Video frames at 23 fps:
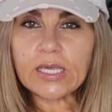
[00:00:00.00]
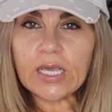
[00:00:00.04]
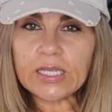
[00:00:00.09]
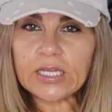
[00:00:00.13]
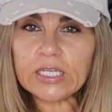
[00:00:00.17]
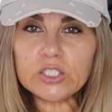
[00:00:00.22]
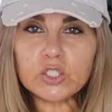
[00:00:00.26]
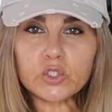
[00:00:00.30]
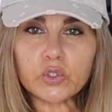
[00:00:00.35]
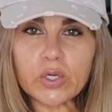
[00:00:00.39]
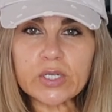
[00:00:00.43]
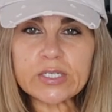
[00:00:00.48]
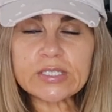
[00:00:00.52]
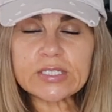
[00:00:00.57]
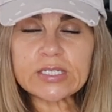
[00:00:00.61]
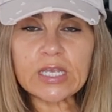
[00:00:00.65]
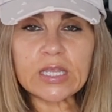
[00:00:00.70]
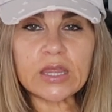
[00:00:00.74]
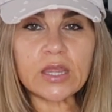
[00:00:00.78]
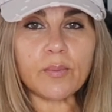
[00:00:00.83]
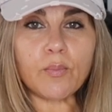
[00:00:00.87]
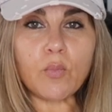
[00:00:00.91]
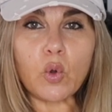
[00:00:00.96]
getting
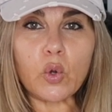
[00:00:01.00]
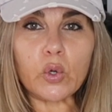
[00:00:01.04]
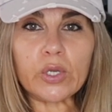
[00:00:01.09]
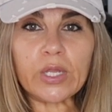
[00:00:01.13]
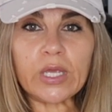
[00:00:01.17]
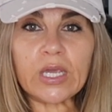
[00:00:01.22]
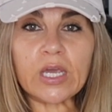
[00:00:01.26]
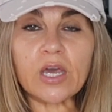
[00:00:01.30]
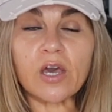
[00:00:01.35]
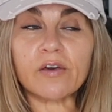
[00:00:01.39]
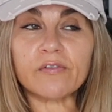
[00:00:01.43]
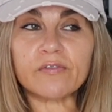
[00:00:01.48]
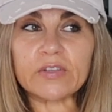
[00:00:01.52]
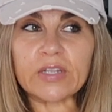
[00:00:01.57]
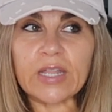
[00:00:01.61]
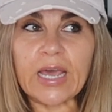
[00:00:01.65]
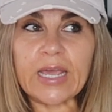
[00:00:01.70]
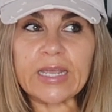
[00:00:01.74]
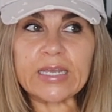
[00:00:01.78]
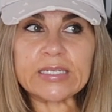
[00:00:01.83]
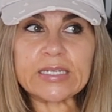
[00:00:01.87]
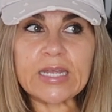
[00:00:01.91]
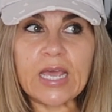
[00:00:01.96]
dressed in the morning of
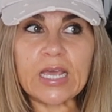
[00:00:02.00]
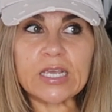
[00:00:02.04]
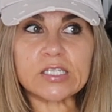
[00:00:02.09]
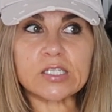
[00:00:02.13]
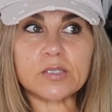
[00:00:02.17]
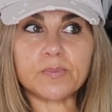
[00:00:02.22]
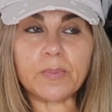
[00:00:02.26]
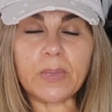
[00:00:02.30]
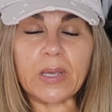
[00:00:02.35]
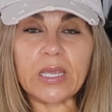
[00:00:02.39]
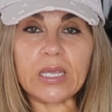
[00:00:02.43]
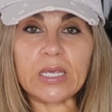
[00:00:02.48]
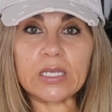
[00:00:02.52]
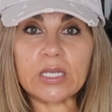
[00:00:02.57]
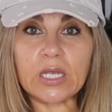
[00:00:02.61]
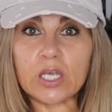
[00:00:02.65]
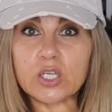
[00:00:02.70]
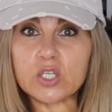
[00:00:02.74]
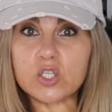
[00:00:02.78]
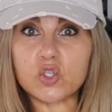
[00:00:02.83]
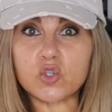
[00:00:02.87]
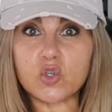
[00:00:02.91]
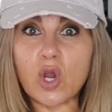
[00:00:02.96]
late has been
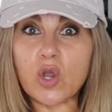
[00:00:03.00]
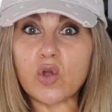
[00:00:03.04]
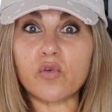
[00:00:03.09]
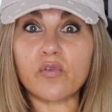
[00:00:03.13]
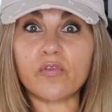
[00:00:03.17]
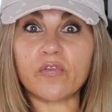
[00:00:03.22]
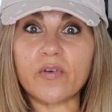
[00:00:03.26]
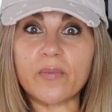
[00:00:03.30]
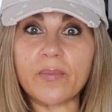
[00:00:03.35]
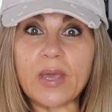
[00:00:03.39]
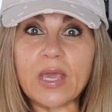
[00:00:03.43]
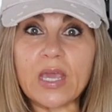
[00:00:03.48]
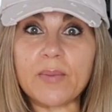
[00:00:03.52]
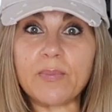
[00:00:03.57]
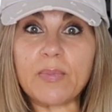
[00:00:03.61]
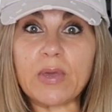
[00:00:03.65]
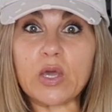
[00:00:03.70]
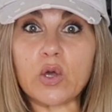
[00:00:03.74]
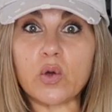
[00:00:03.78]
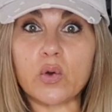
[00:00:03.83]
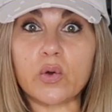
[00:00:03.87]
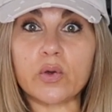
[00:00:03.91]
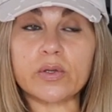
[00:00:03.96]
a struggle for me
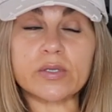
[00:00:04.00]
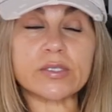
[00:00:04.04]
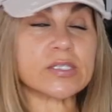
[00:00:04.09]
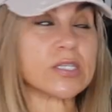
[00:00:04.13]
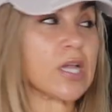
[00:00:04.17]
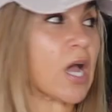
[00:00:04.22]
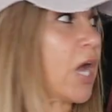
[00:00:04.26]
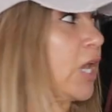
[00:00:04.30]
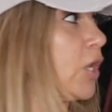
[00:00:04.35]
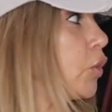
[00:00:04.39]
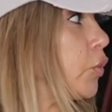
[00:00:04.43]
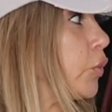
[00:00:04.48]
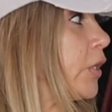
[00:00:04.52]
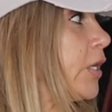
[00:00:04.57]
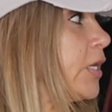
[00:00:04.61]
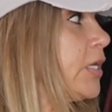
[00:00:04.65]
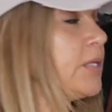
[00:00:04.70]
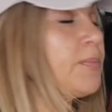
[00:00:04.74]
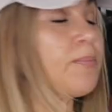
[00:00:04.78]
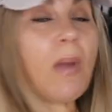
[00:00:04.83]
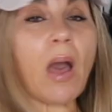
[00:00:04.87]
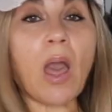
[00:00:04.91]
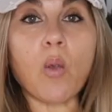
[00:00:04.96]
because I look
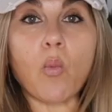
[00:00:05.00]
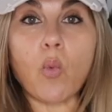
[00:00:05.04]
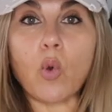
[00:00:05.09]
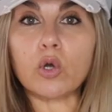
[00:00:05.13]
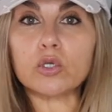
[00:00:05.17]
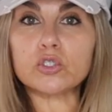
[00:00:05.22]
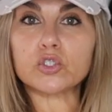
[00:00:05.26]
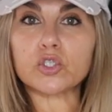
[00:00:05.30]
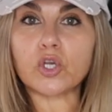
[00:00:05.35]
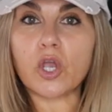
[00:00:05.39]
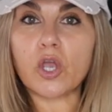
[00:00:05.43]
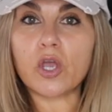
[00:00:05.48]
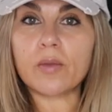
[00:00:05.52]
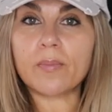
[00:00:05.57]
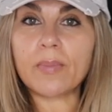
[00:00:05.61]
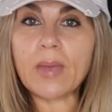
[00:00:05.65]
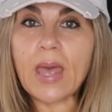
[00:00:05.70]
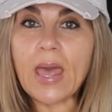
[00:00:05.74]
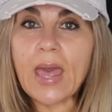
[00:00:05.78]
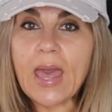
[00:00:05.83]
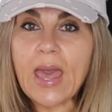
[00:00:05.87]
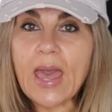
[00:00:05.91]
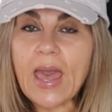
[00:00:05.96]
in my wardrobe
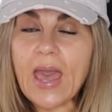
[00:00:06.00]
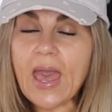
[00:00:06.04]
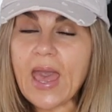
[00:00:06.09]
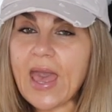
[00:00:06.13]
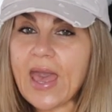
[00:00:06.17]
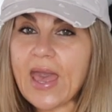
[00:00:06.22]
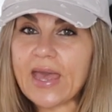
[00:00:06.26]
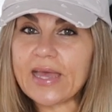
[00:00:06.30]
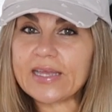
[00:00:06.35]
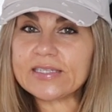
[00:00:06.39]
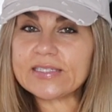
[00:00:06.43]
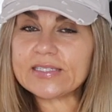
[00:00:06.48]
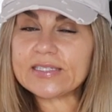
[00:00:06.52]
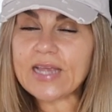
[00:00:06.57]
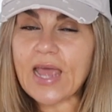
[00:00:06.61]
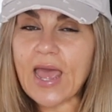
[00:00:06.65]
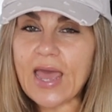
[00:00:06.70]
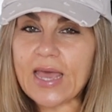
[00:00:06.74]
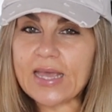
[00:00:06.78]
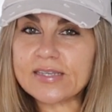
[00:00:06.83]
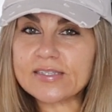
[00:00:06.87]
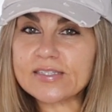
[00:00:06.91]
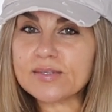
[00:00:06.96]
and,
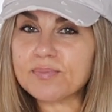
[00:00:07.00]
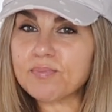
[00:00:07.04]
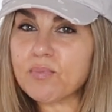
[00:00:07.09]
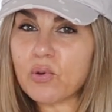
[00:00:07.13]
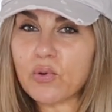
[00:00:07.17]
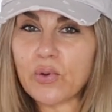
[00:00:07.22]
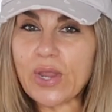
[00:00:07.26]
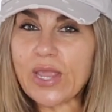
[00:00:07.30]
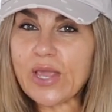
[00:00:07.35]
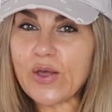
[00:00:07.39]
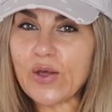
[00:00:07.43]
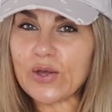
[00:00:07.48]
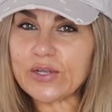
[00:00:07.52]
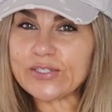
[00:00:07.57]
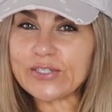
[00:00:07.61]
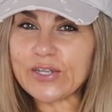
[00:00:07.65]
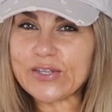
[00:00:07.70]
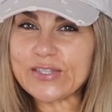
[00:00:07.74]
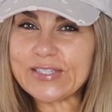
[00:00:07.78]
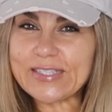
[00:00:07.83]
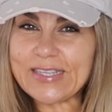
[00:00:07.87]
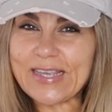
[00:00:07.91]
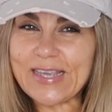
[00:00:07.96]
as Marie
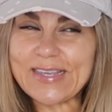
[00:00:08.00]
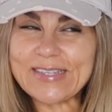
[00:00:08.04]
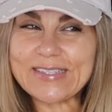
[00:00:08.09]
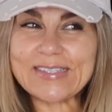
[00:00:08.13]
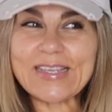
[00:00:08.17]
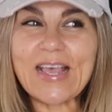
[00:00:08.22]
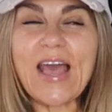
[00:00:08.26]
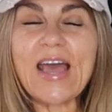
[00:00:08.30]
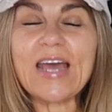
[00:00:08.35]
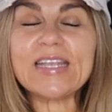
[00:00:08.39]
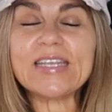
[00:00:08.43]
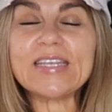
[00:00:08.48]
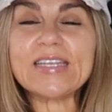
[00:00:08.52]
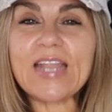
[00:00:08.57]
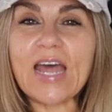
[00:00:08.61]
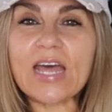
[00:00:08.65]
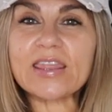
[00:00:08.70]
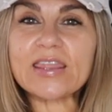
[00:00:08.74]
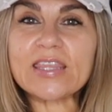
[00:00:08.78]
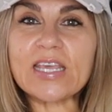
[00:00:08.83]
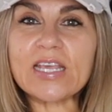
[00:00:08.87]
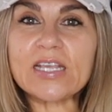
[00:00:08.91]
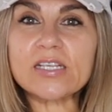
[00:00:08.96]
Kondo says,
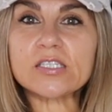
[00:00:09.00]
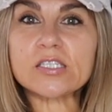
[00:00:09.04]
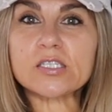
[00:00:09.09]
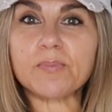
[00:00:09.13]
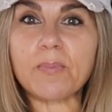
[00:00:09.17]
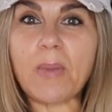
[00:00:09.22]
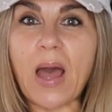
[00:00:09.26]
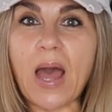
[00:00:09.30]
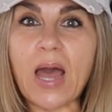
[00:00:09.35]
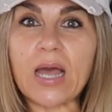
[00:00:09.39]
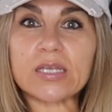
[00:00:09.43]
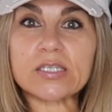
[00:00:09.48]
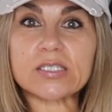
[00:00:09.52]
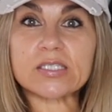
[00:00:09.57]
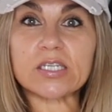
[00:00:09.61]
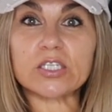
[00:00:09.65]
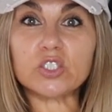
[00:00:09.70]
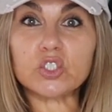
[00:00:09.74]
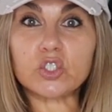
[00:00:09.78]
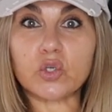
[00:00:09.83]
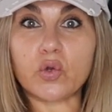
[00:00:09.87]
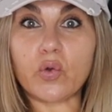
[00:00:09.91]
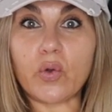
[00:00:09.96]
nothing sparks
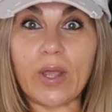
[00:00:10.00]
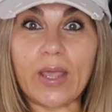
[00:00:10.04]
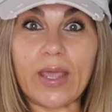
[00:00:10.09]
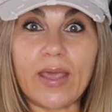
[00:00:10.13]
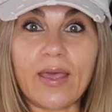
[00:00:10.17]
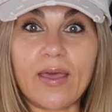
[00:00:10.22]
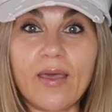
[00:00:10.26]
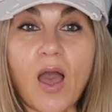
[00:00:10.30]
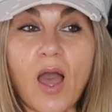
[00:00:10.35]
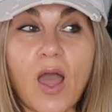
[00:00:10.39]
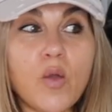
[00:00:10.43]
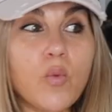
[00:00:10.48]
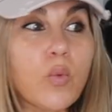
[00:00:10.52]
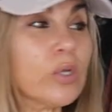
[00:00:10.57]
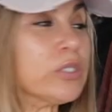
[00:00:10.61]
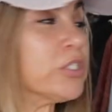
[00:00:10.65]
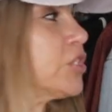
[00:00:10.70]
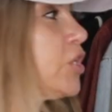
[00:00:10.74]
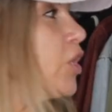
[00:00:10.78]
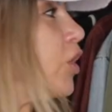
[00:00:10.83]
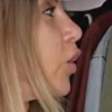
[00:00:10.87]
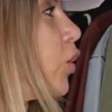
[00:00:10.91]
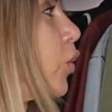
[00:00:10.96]
joy. I
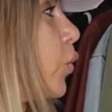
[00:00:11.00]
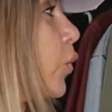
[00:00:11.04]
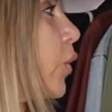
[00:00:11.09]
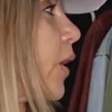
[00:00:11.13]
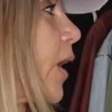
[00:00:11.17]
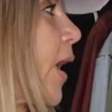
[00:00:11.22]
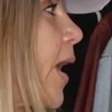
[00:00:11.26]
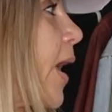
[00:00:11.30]
want to look